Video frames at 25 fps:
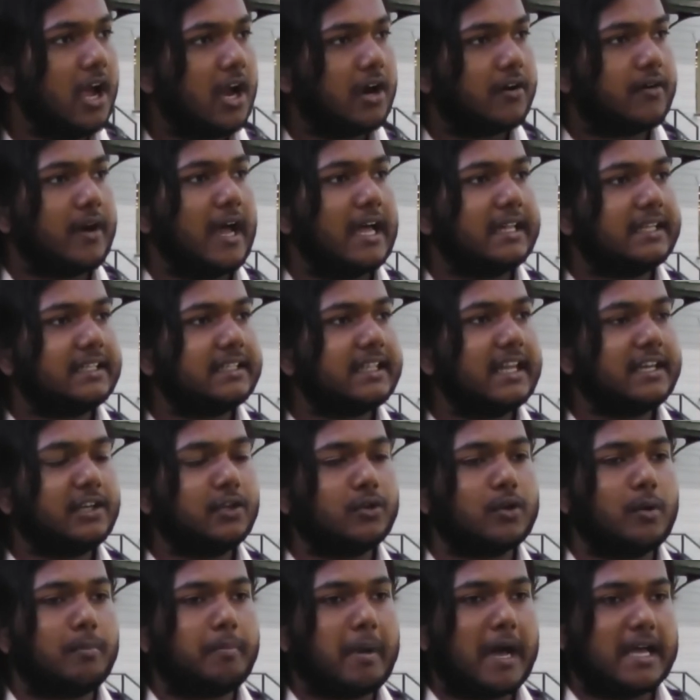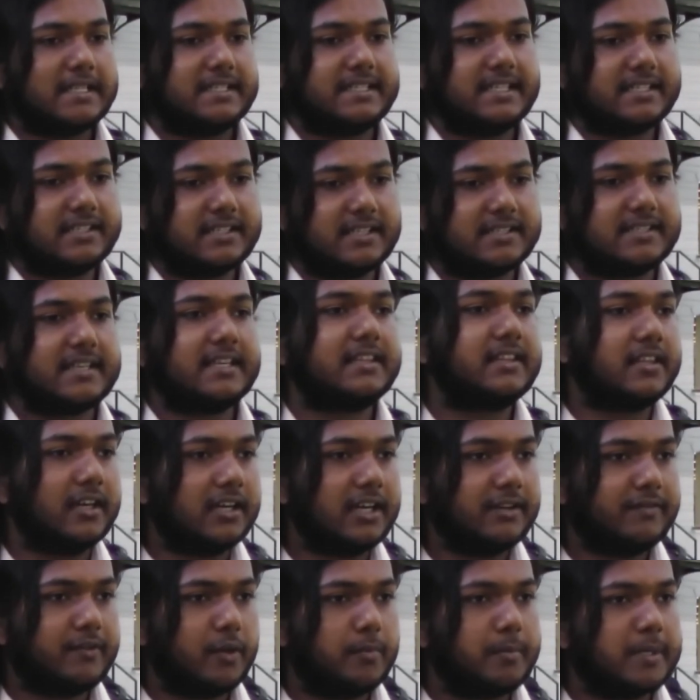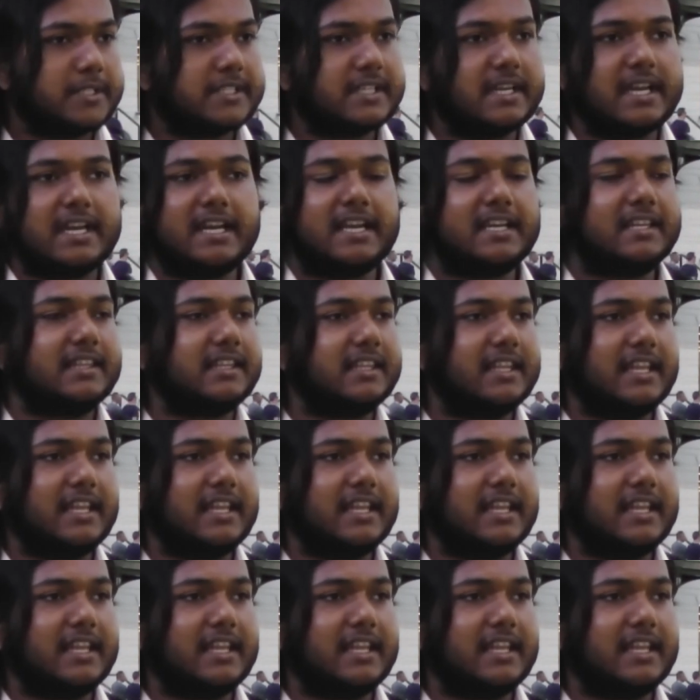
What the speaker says: rather than passing just at 34% and